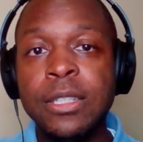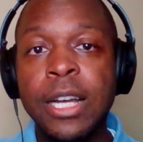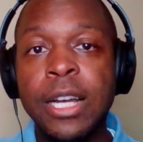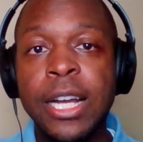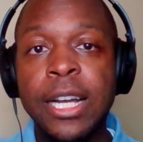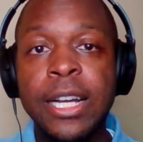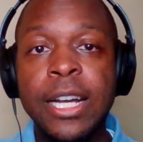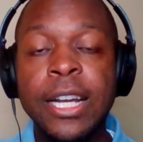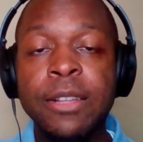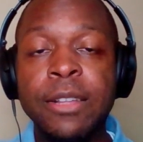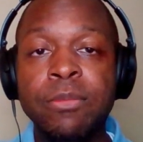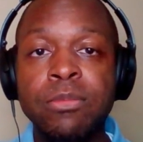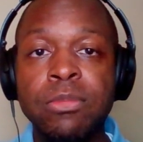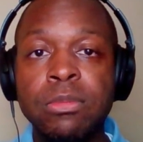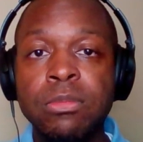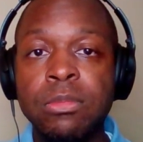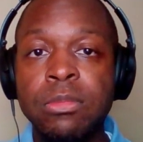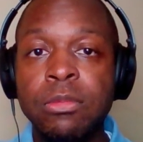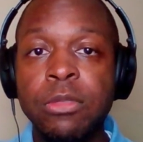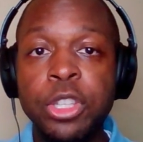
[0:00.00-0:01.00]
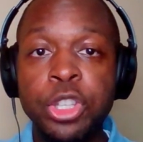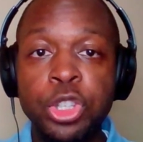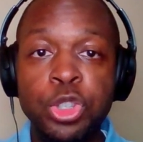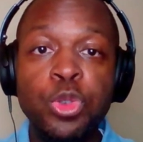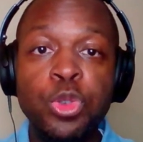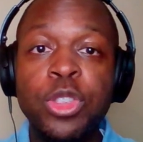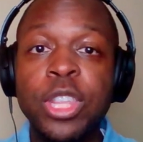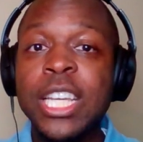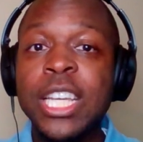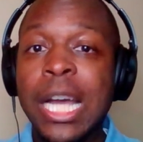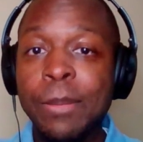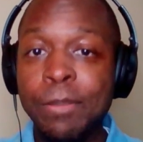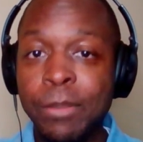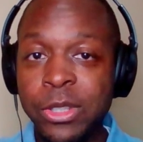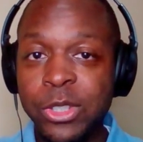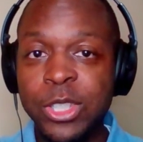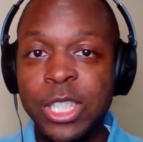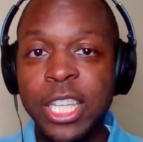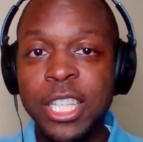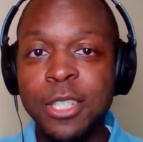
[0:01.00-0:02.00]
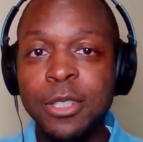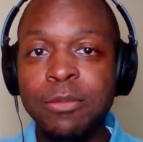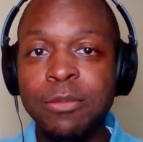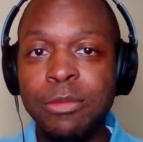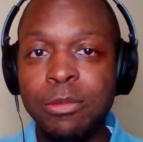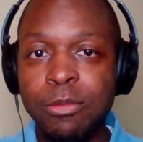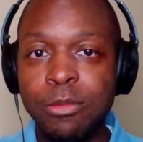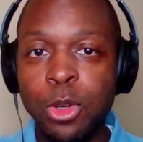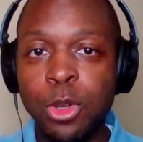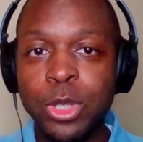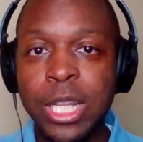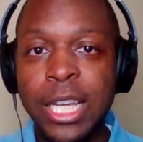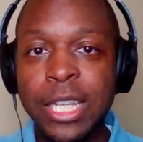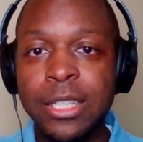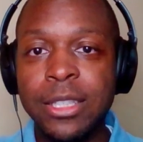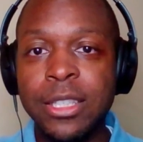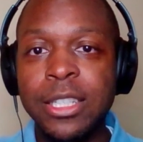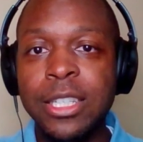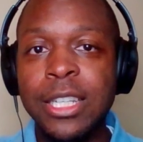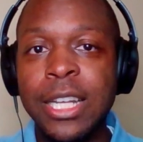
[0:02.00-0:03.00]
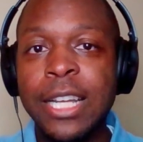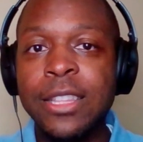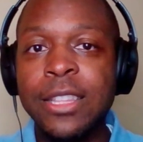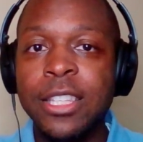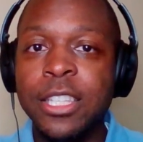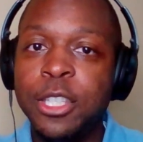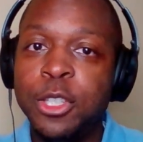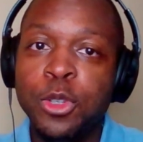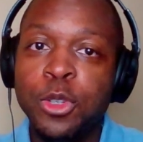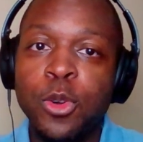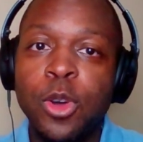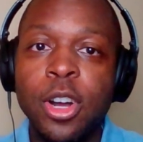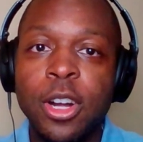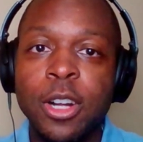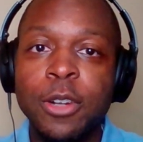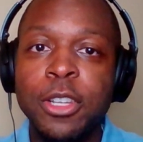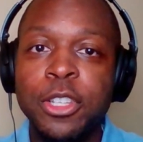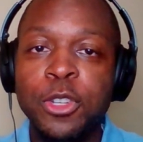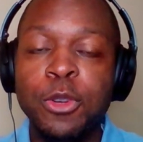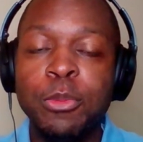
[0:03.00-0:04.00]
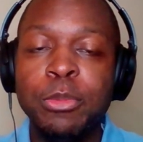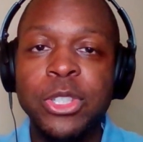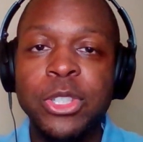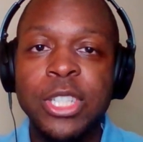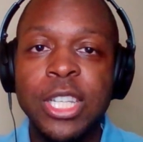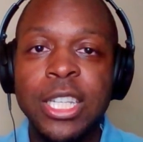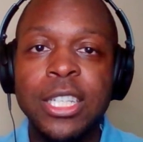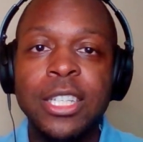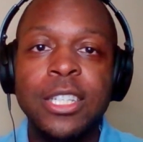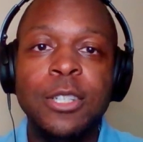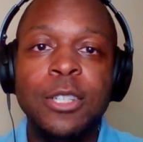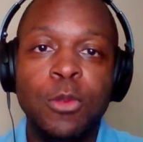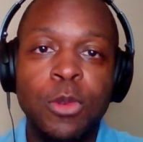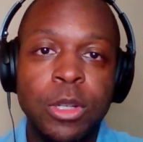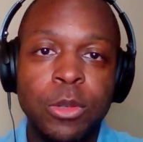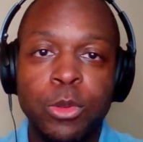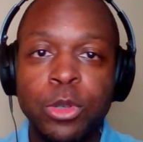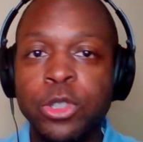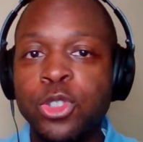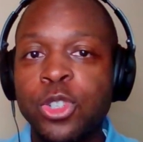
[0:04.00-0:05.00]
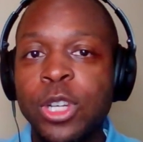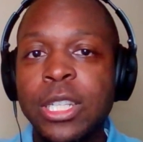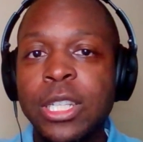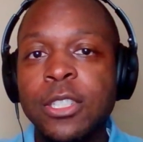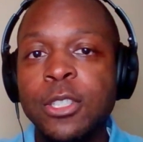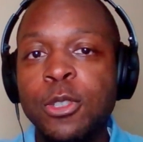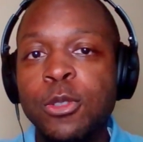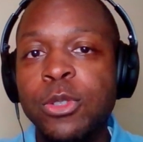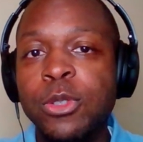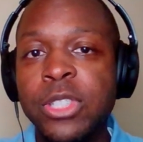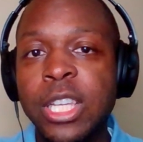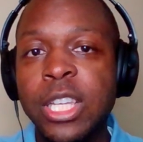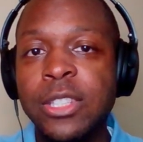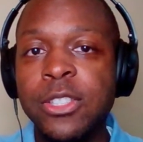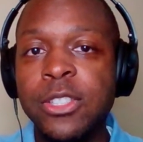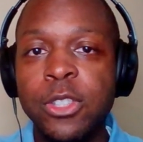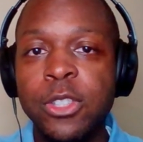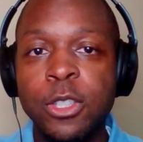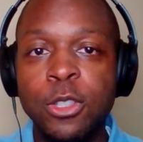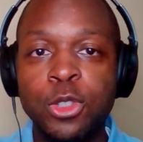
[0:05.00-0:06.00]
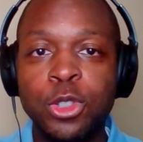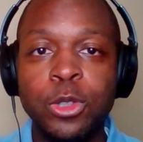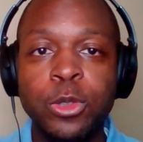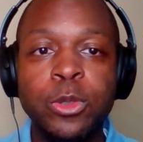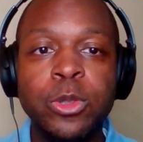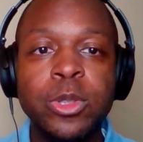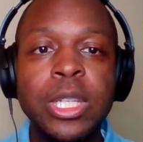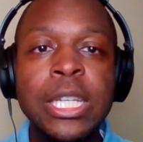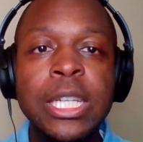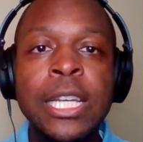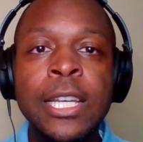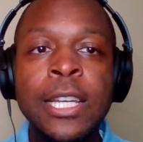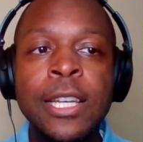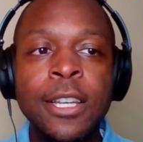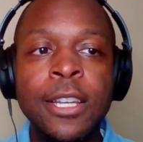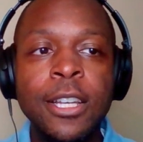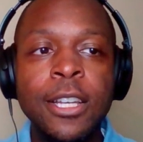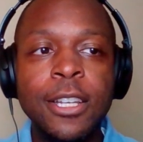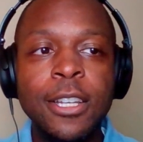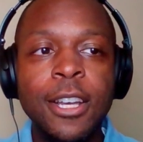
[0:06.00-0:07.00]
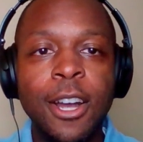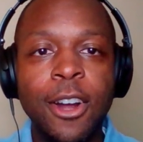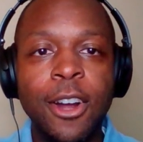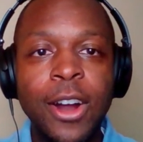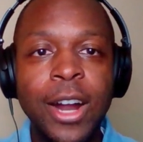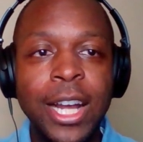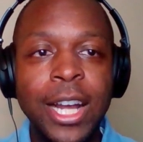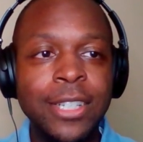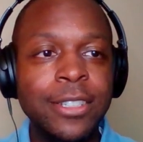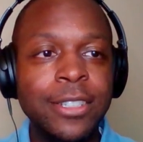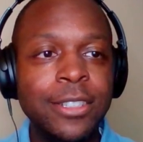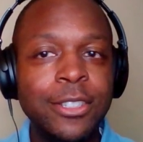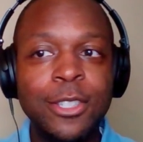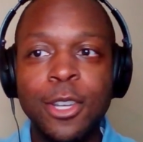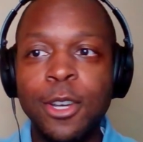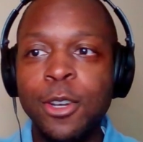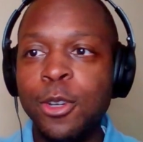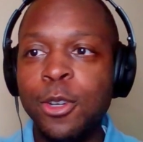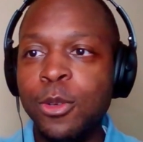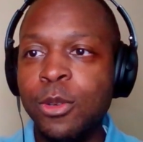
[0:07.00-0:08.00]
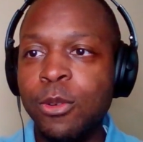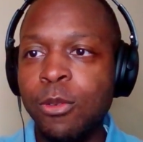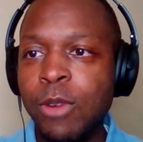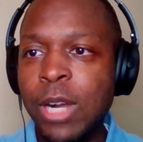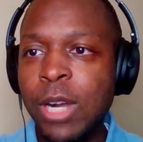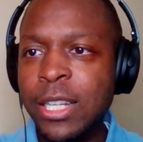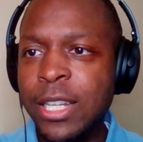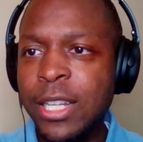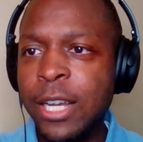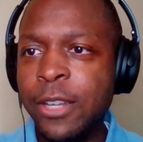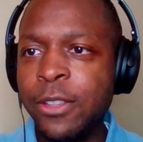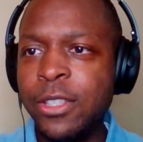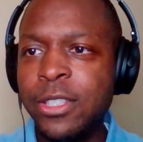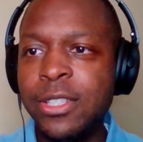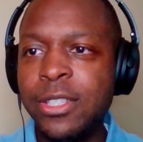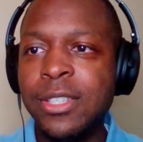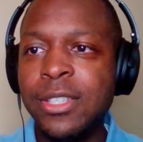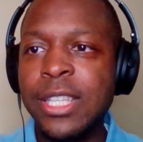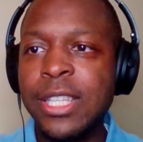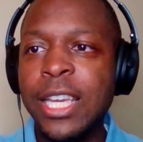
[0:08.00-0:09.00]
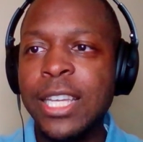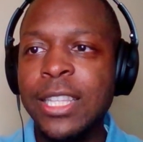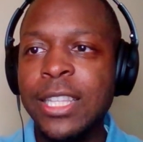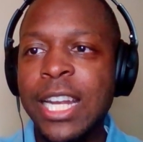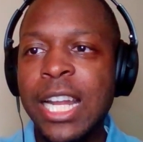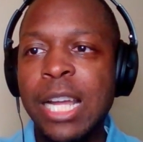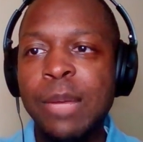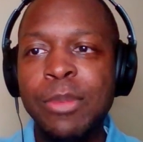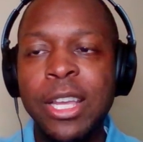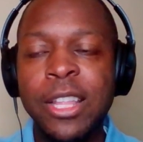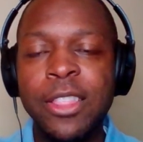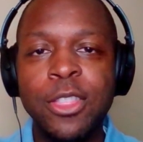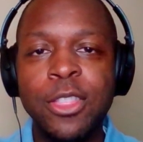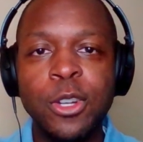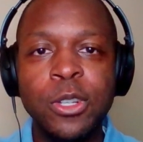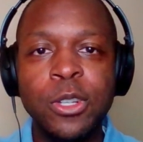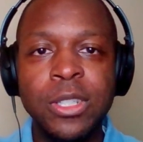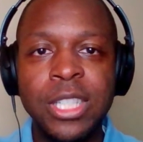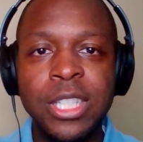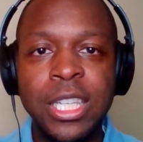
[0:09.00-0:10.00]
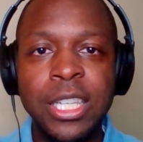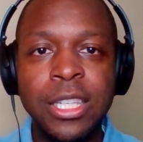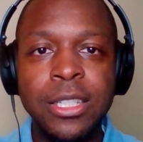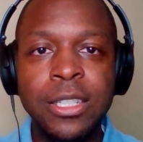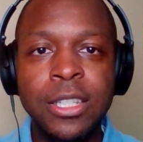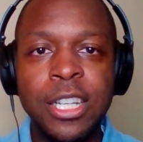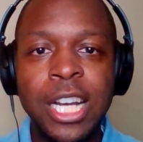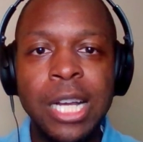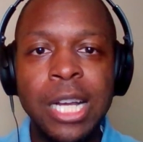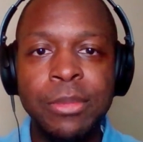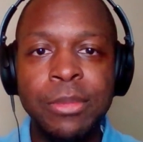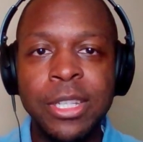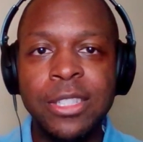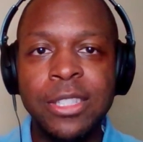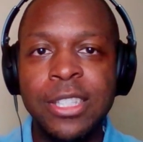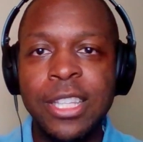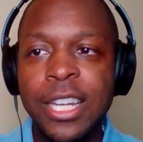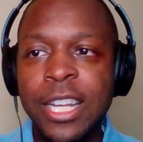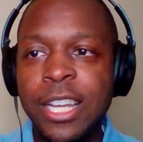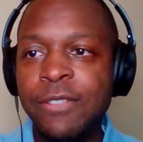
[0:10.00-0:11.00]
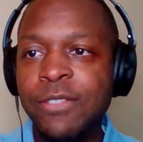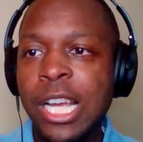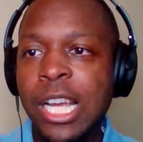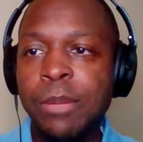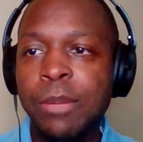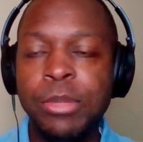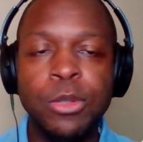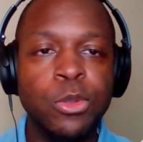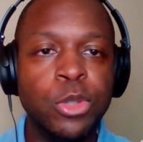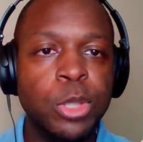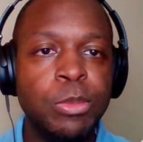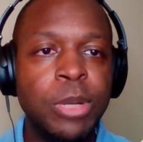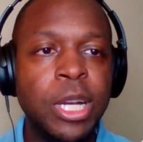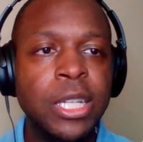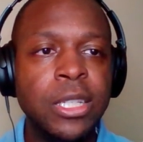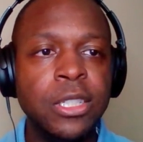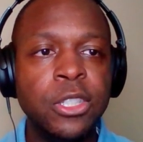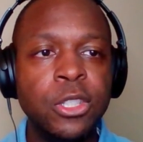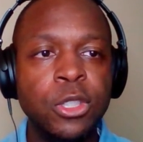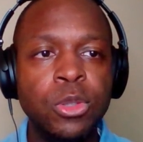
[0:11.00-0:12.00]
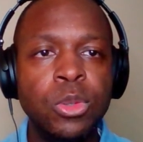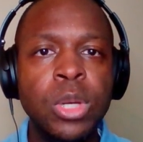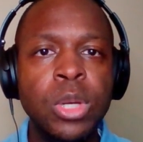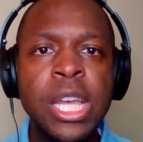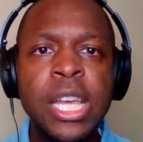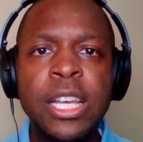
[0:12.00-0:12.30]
I, I you think I'm mistaken, most likely, and I think you are. You're mistaken, and what we're trying to do is get to the truth. All right. So right now, this is saying that I'm at 13 comments that have not been responded to.